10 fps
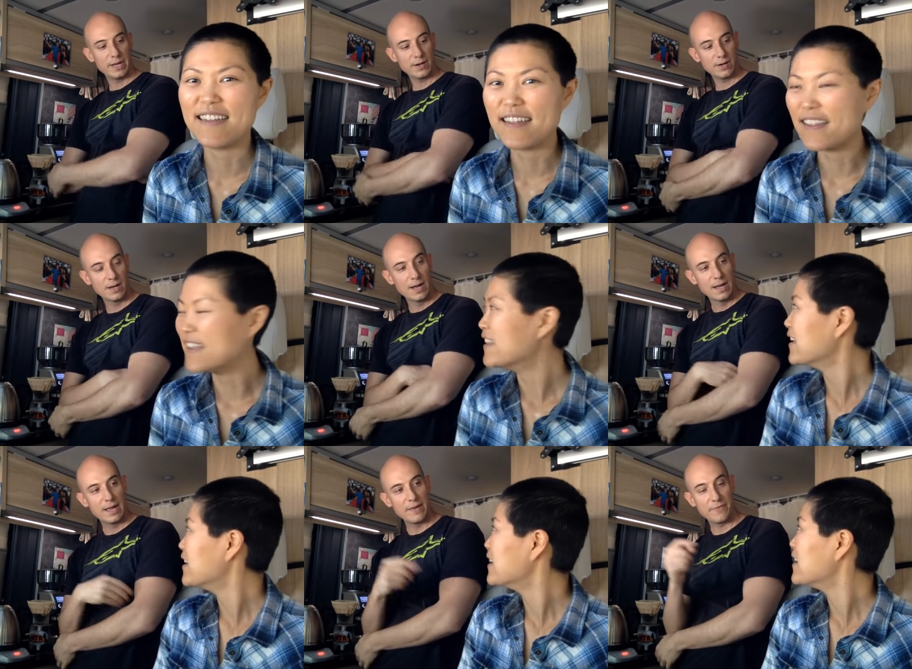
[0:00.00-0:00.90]
Speaker 1: her,
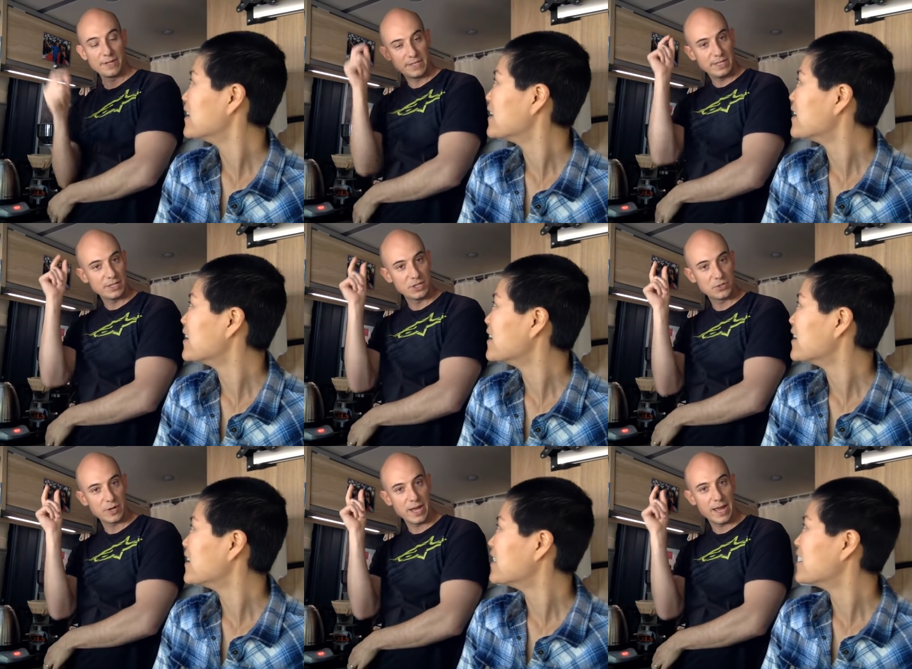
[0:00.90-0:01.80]
if I see a
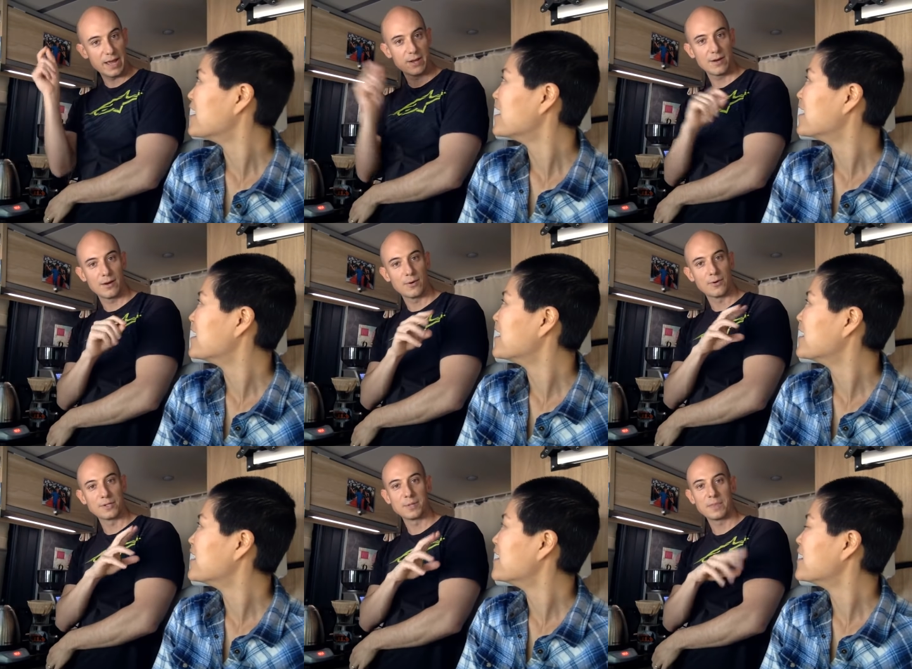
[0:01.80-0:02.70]
stray hair
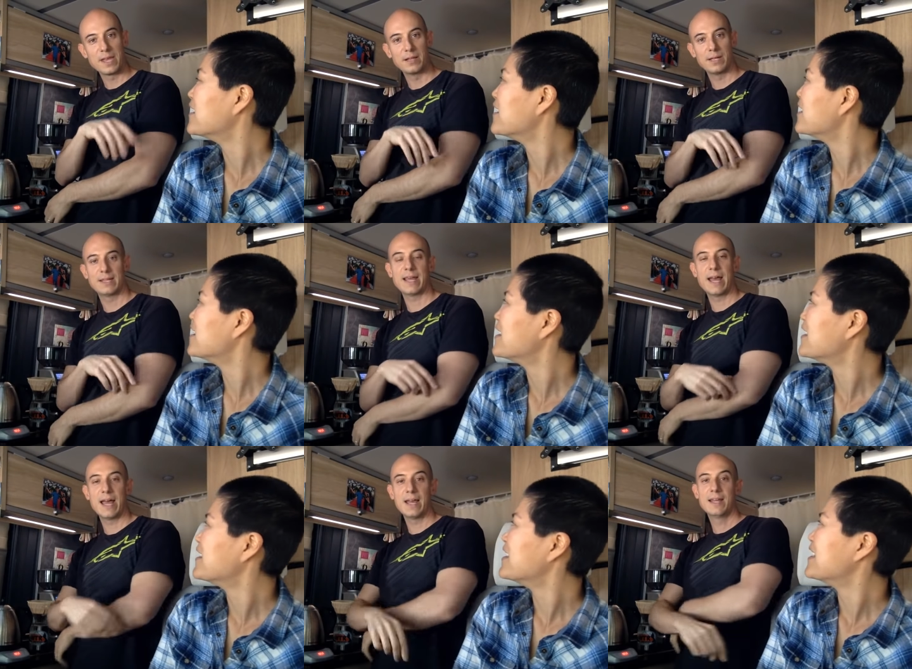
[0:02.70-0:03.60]
or something like
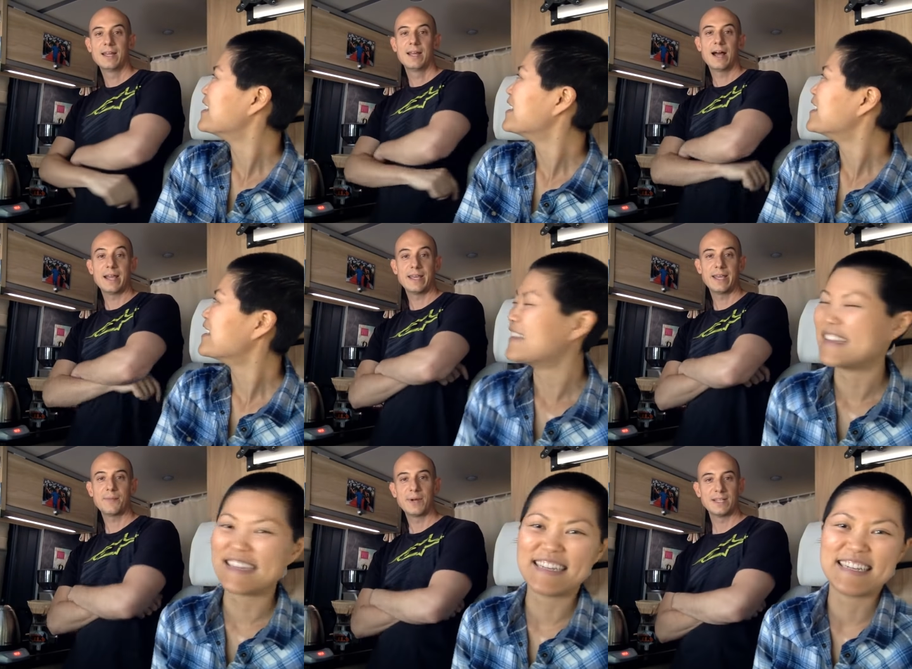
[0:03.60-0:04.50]
that, I
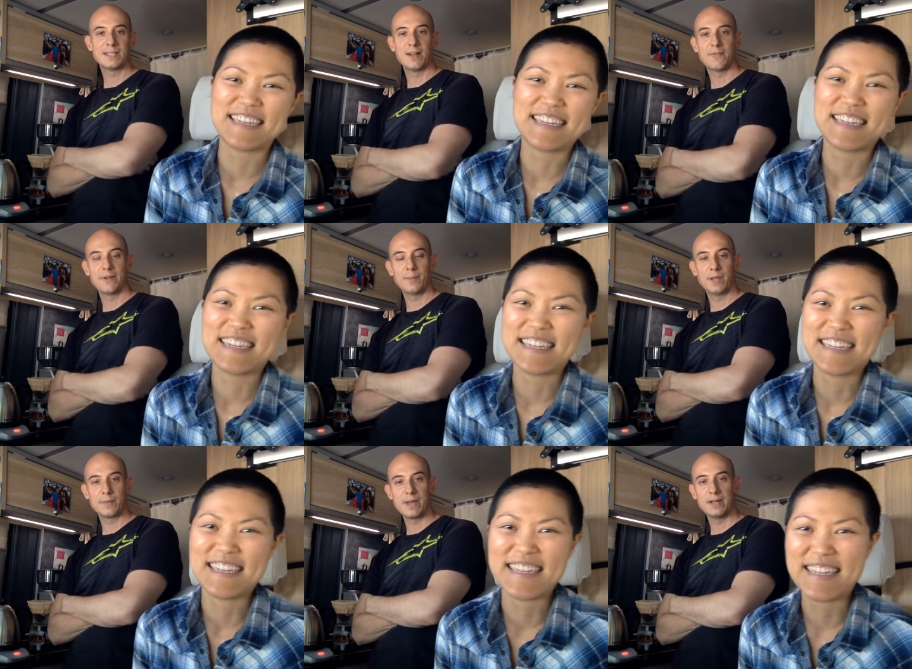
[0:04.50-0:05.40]
kick myself and I'm
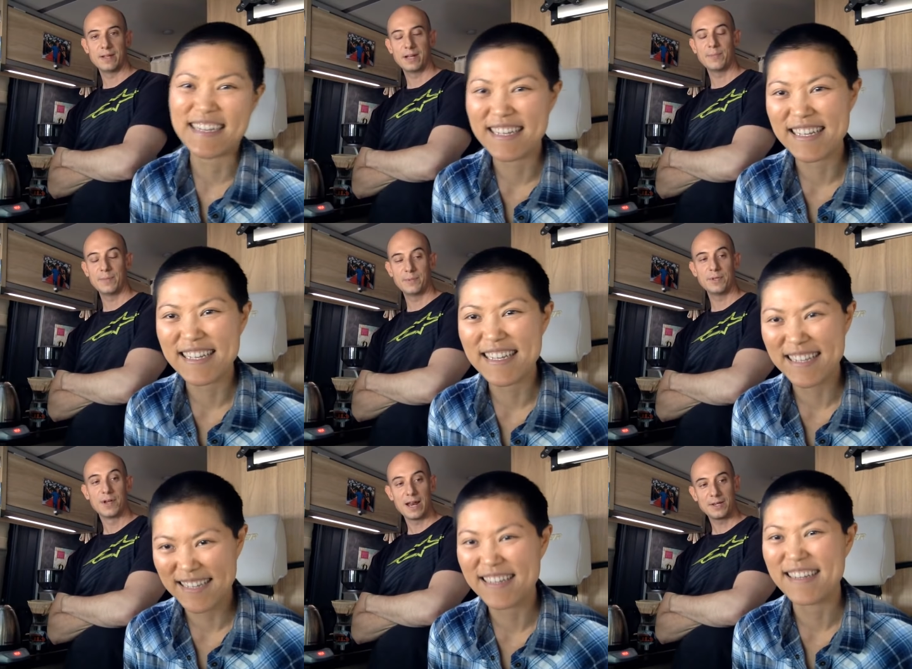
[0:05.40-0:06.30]
like, man, you gotta be, you
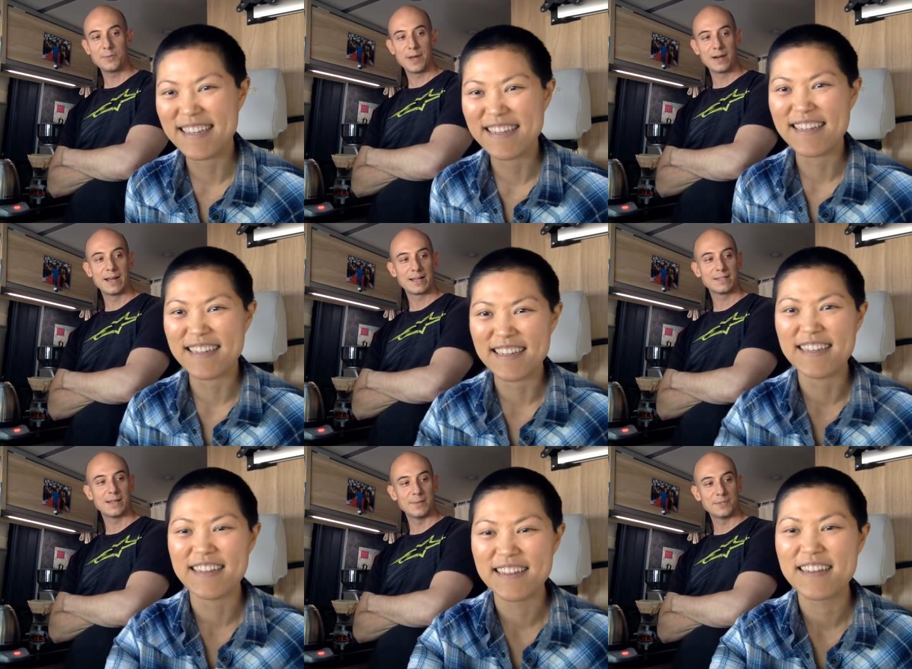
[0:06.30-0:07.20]
gotta do better next
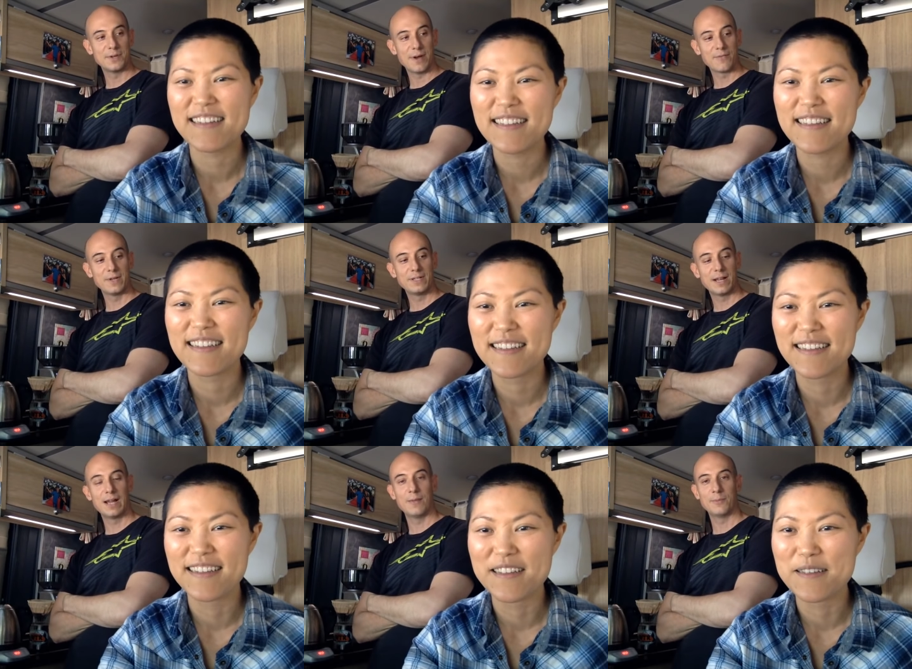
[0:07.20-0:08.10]
time. So every
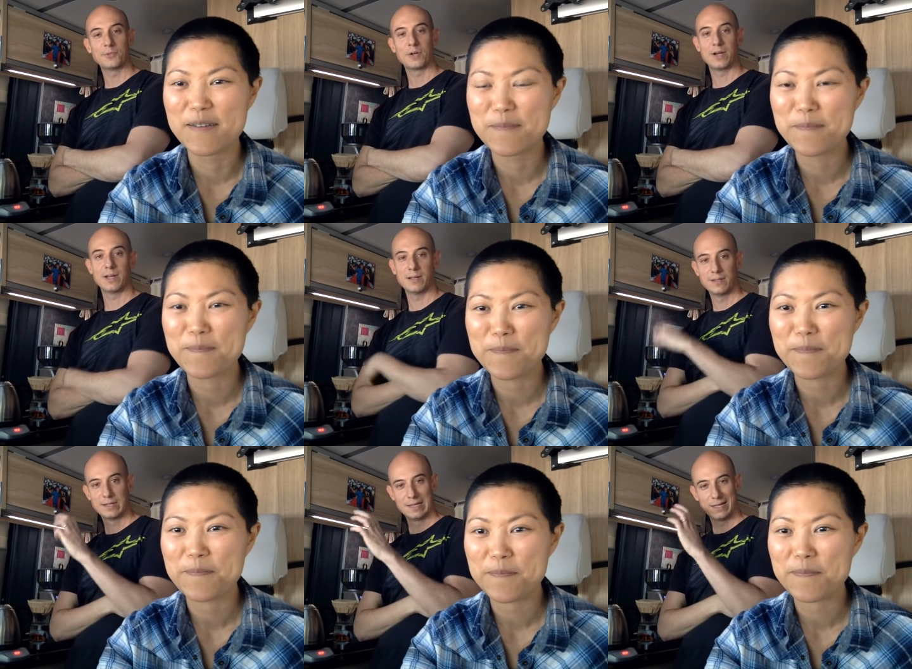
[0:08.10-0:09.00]
time I'm trying to
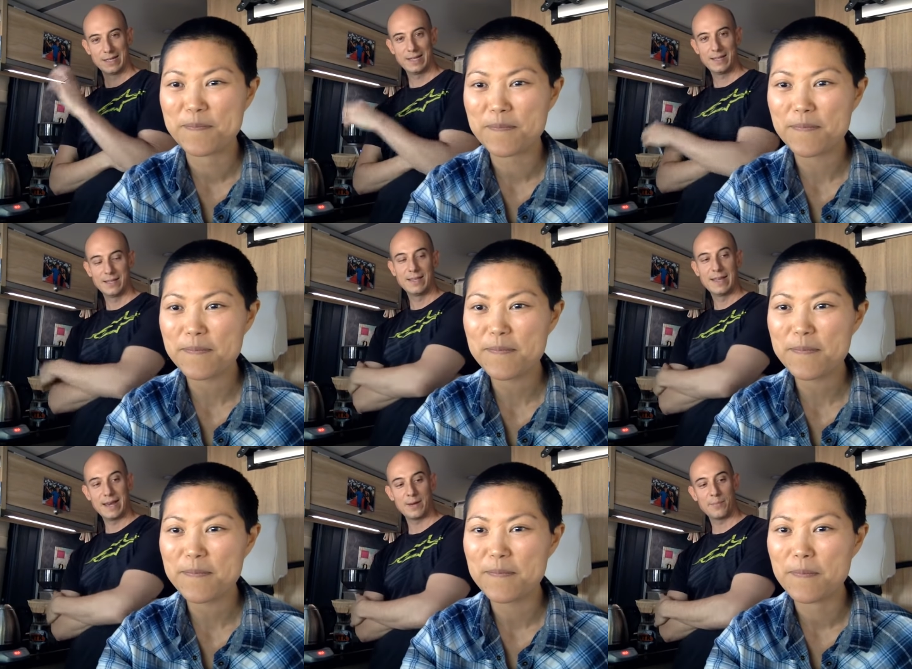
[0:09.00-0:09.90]

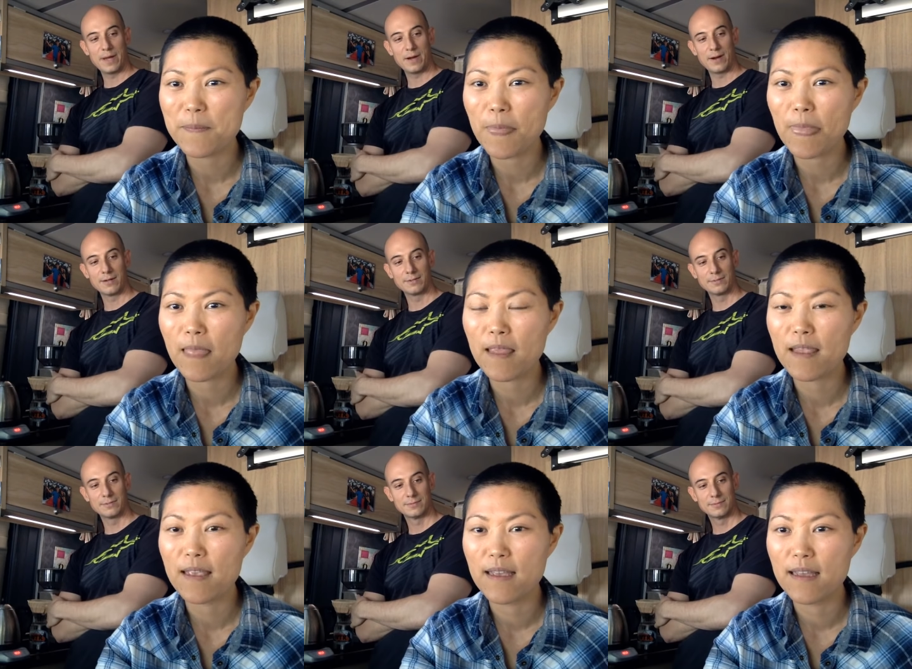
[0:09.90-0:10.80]
get it better.
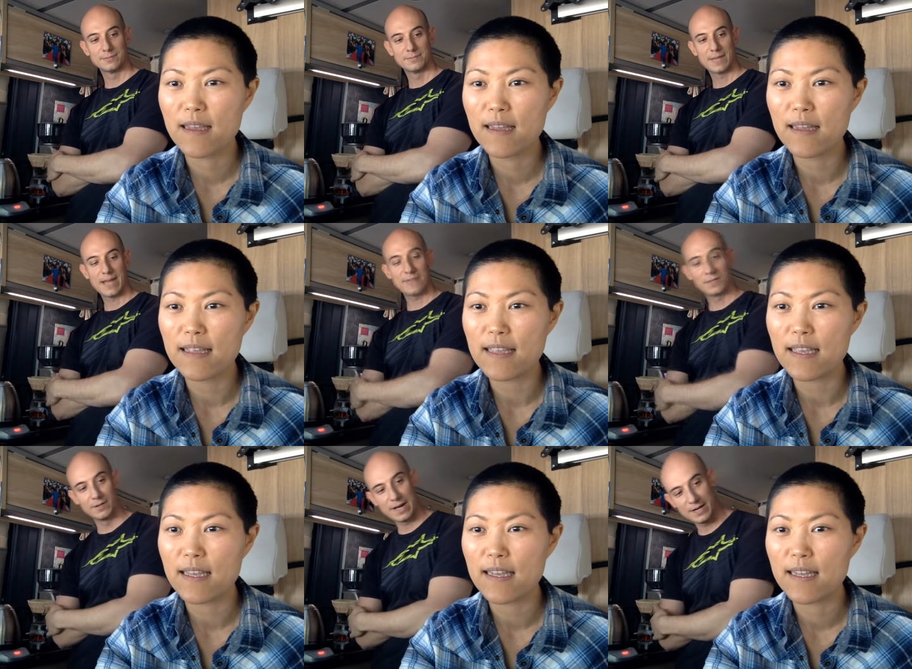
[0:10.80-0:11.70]
I have to
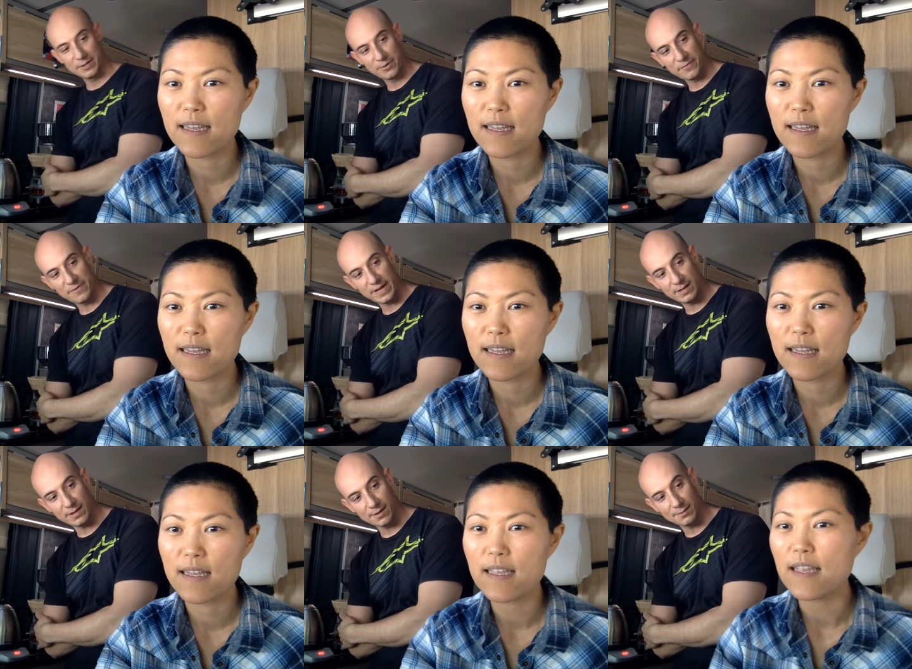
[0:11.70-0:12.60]
learn how to do a
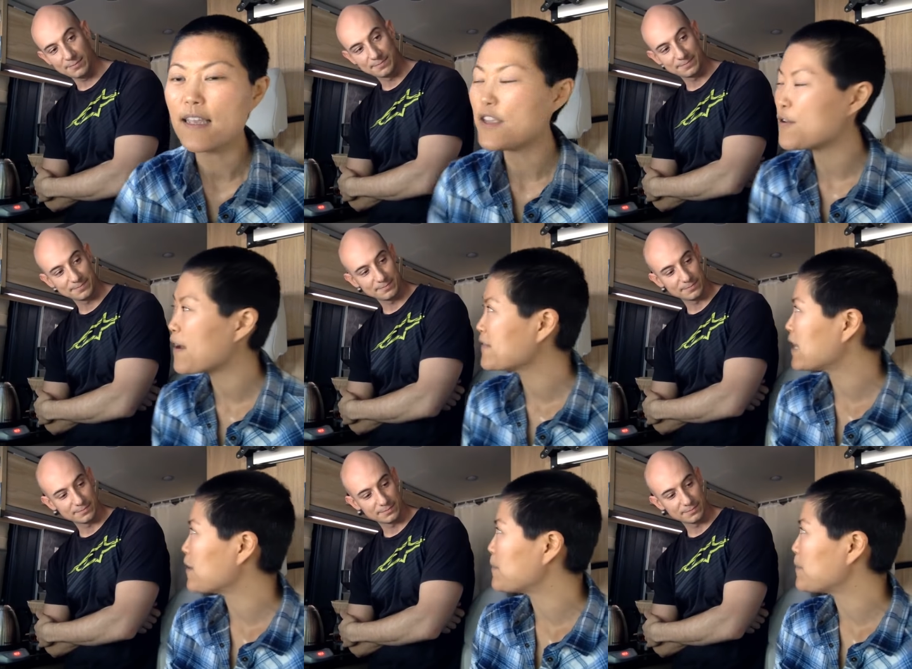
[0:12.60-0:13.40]
fade though.
Speaker 2: You have to up